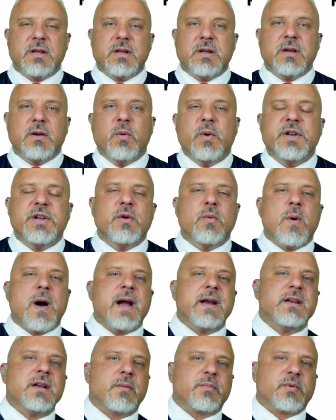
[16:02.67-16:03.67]
When you
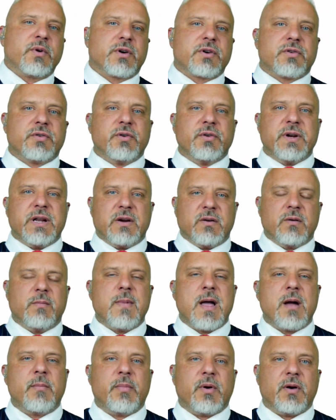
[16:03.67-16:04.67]
wind up recruiting,
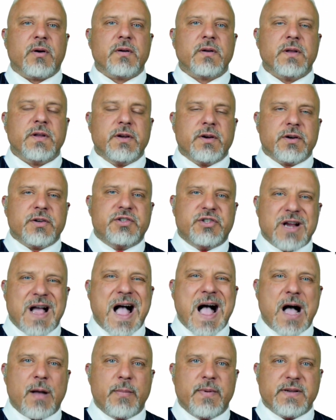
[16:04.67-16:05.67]
remember, your
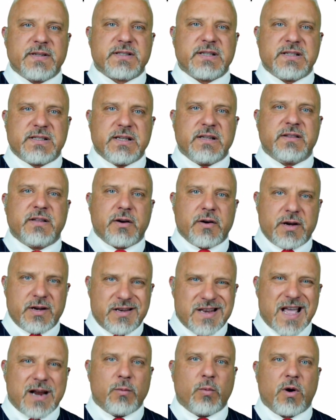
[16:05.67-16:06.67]
job is to sit there and
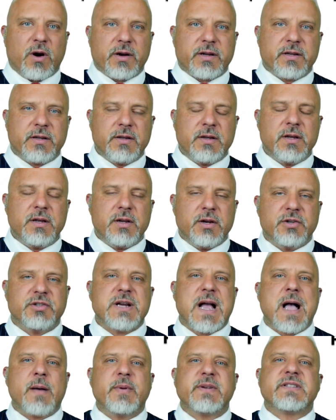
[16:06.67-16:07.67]
network. Your
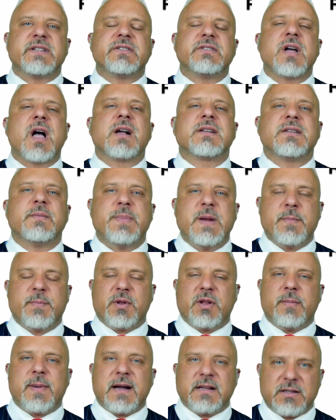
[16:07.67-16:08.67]
job is to talk to people
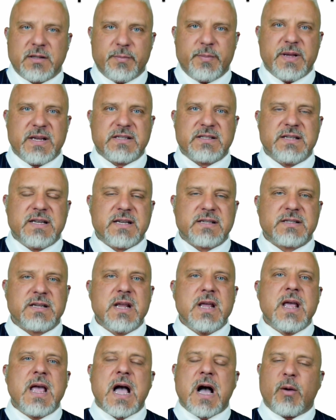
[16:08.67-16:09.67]
about the business,
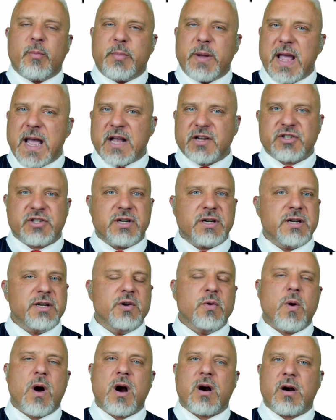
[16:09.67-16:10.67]
how passionate you
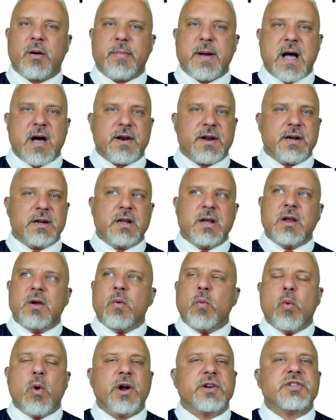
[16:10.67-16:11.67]
are about it,
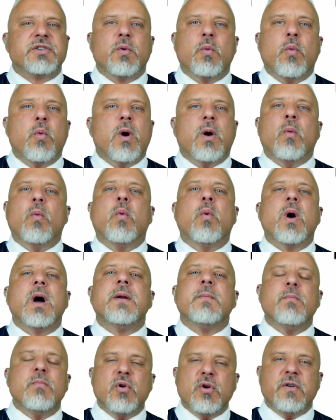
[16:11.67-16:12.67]
what
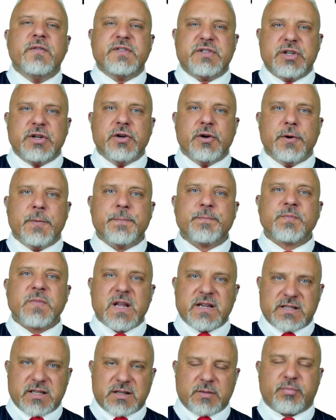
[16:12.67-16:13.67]
moves you.
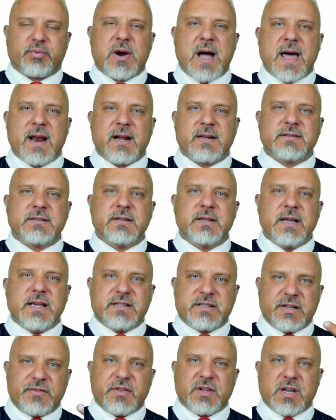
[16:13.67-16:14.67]
Is it the product? Is
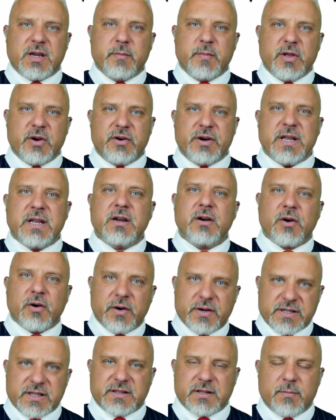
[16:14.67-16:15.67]
it the community? Or
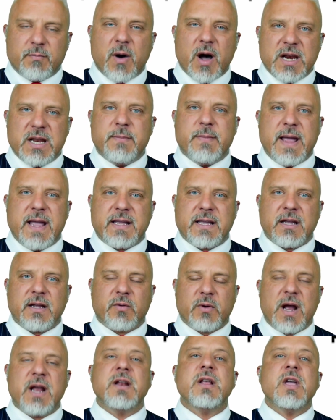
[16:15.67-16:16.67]
is it the money making,
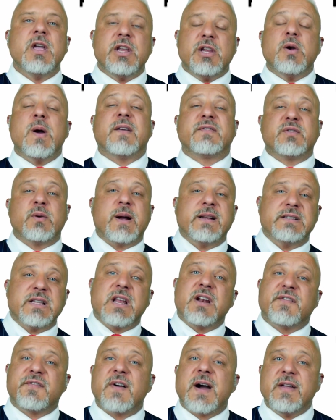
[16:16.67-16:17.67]
right? You have to
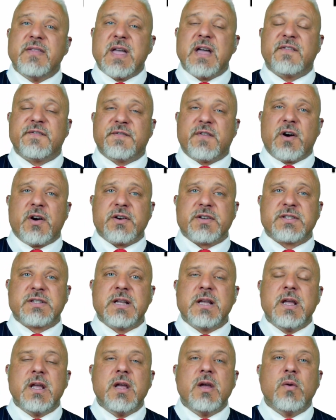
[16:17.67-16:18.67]
identify that first.
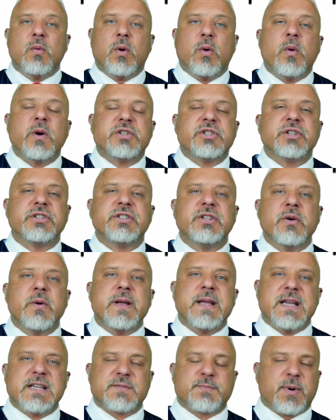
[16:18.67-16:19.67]
Well, what you're doing
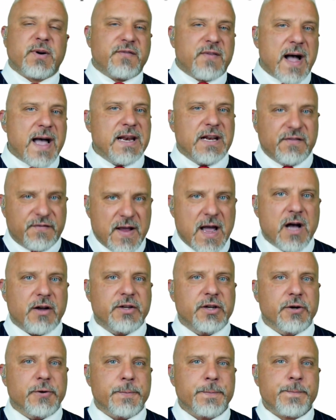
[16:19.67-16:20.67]
is providing
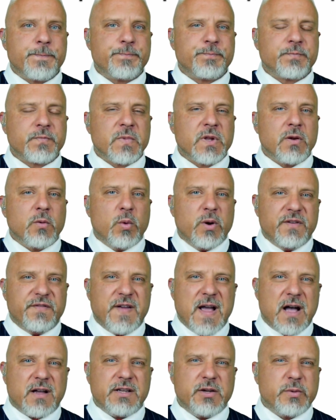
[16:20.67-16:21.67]
value. When
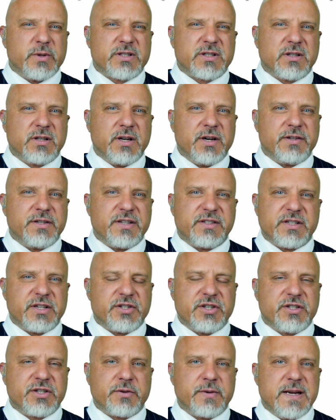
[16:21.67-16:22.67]
value is clear,
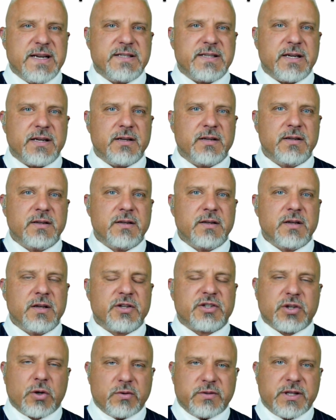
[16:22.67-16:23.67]
decisions are easy.
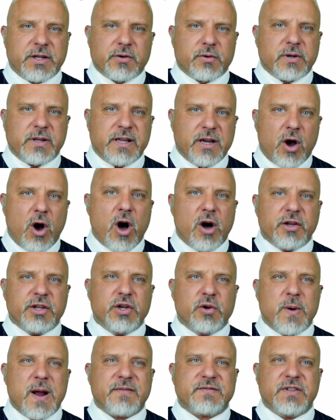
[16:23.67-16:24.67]
So literally all
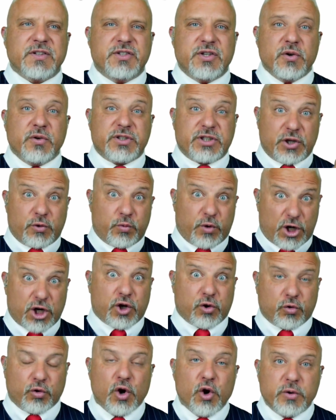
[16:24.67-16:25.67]
you have to do to
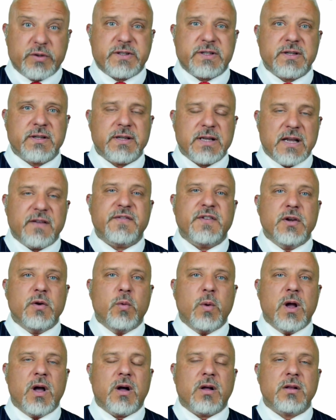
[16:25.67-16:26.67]
recruit, if you
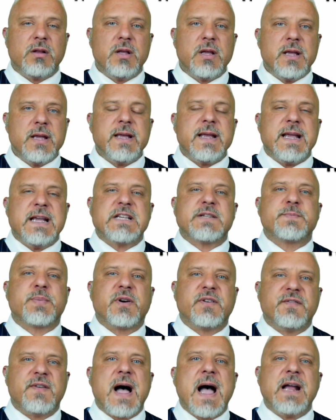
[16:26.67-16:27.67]
will, is
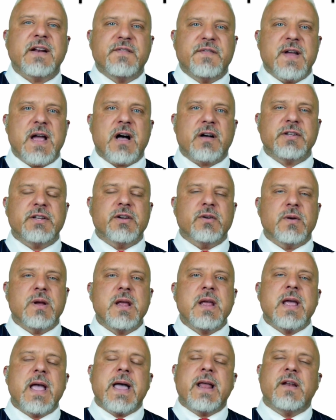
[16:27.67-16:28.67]
provide value.
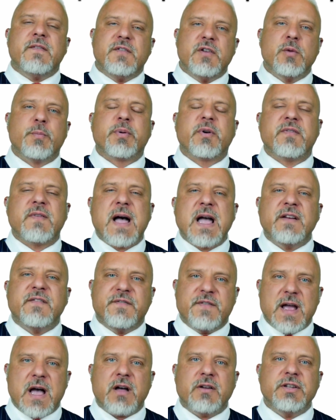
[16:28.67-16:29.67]
And if you provide
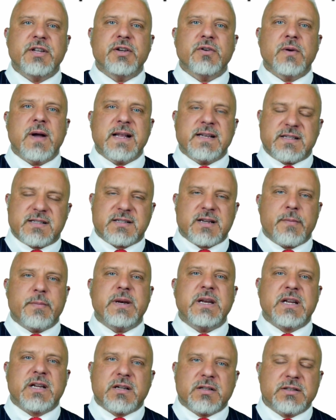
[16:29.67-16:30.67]
value and somebody
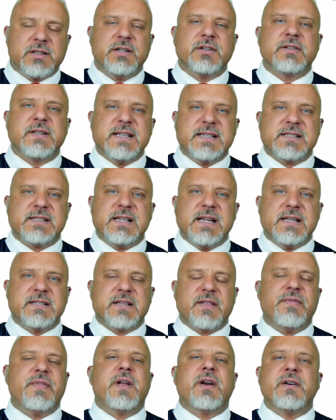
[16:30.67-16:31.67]
clearly sees
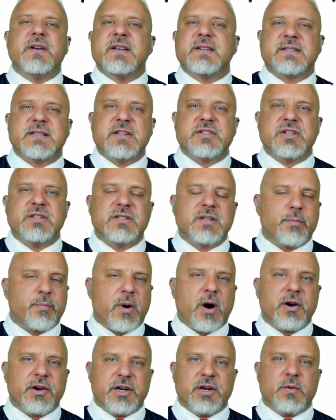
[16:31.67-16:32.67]
it, their decision to
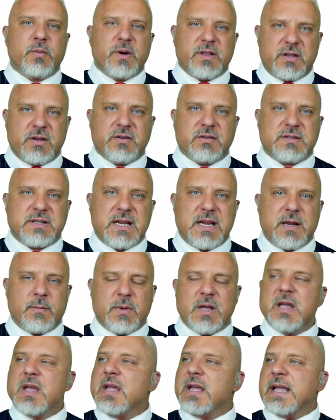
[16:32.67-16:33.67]
partner with your team
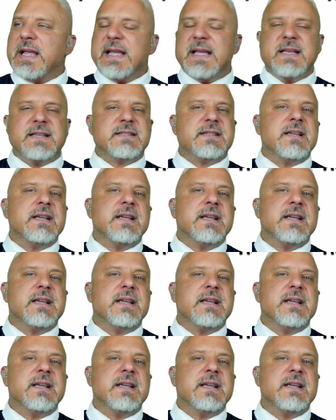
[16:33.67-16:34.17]
is